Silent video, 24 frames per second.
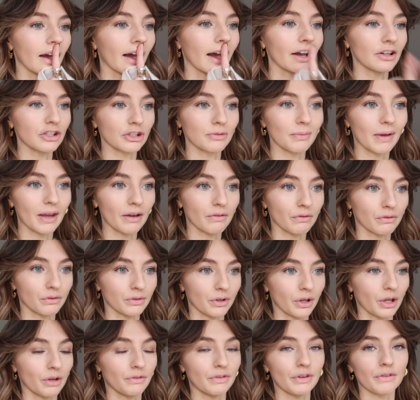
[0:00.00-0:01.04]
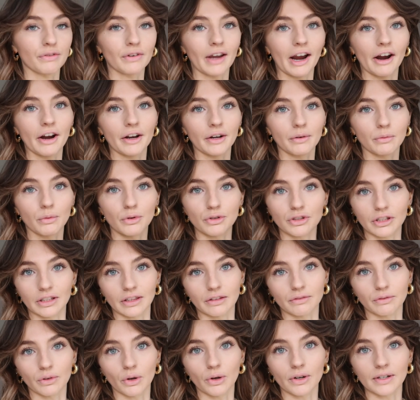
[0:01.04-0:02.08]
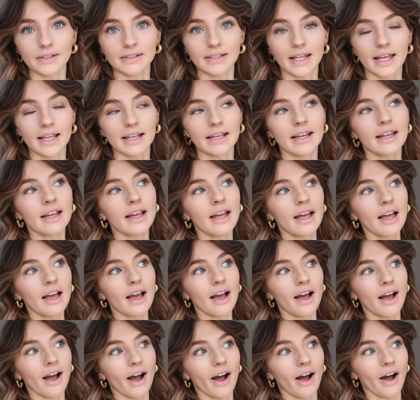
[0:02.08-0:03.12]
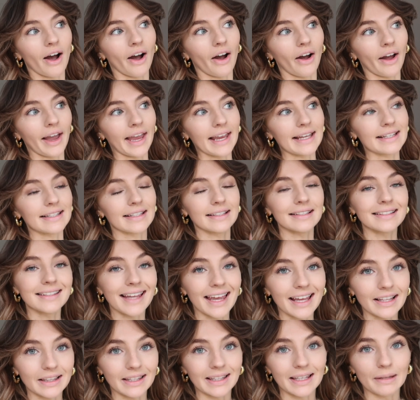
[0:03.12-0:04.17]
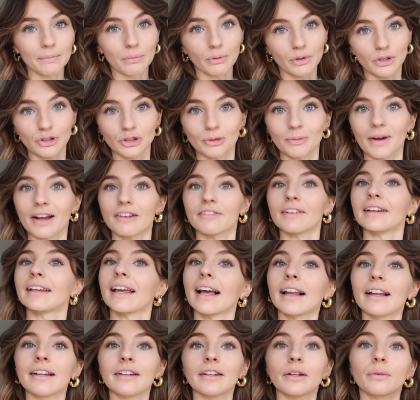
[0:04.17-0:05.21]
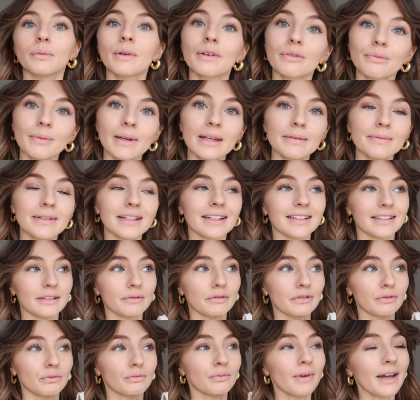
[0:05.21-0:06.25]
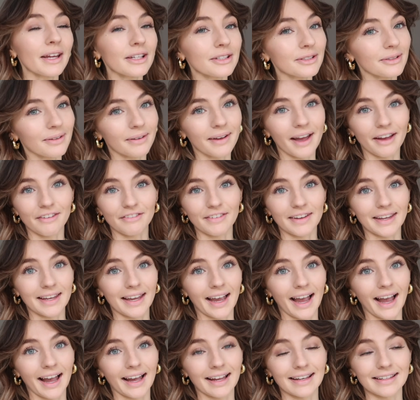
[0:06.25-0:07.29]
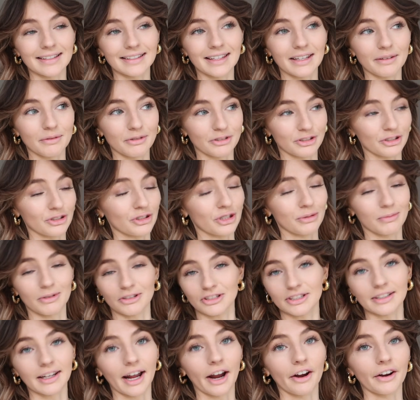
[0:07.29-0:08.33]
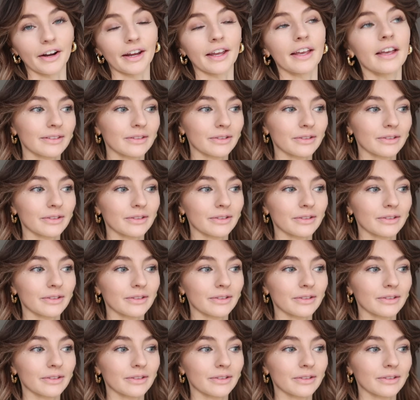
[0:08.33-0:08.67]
as you may have all know, if you've carried on watching the vlogs, then I didn't take the Body Shop Advent Calendar with me because it was way too heavy and it was just too much to carry.